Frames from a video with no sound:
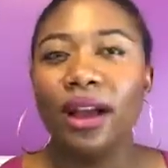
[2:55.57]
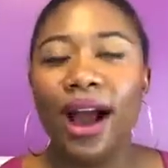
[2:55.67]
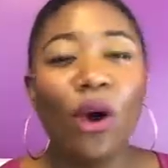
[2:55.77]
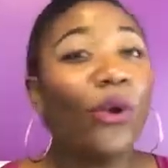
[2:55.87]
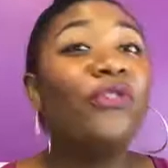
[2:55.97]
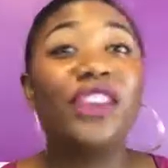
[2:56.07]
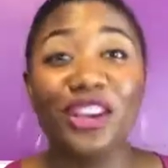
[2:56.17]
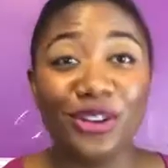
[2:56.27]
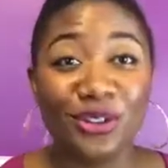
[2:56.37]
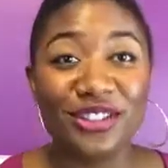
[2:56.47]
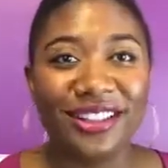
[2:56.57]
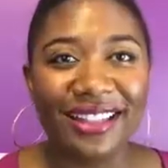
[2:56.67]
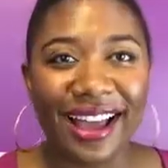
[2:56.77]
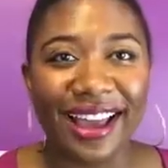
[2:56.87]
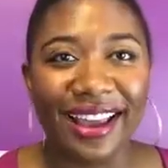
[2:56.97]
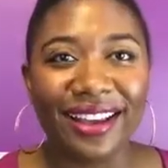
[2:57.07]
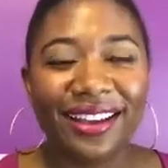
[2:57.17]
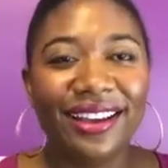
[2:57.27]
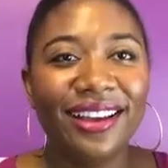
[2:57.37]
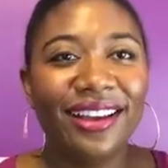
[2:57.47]
who feels like
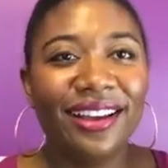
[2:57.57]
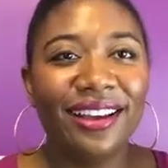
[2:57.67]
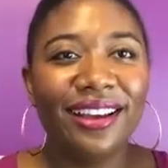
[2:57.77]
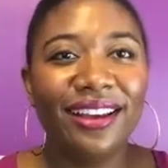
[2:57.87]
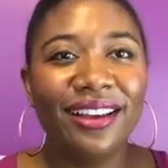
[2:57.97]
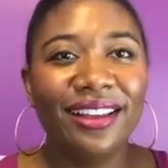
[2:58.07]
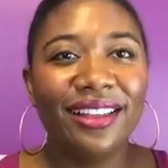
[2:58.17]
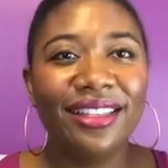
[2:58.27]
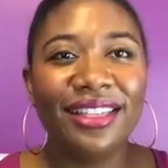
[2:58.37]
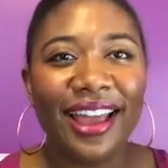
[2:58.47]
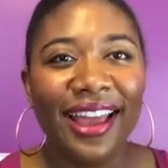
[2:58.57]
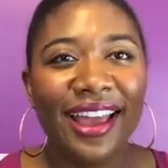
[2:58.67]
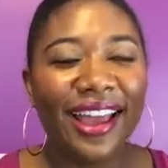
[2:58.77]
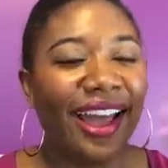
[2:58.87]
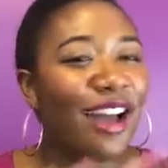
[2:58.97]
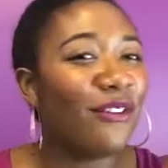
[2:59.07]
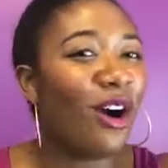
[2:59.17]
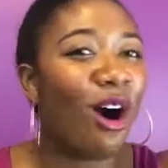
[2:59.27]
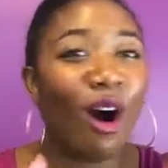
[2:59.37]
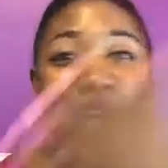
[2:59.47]
they have
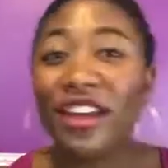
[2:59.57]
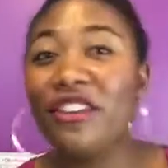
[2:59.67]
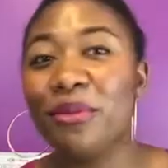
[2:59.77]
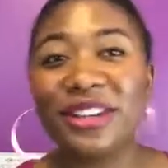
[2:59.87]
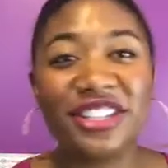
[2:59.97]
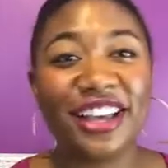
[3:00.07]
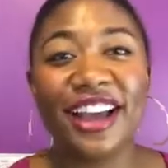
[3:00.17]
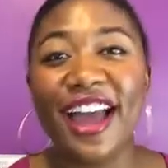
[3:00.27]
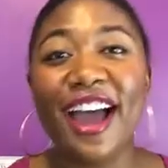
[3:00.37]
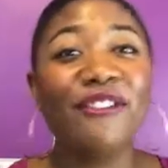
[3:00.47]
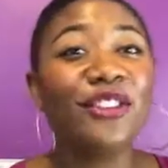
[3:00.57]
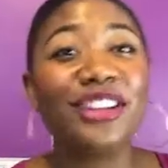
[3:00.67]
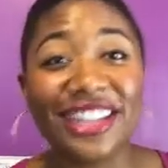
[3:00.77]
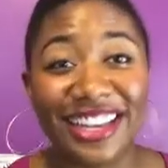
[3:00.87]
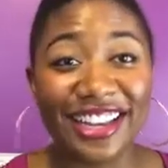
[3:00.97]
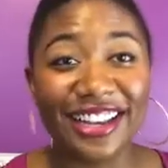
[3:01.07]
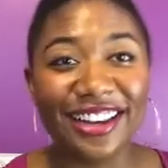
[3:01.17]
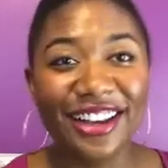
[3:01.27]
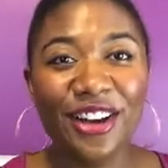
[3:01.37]
all the information they could ever need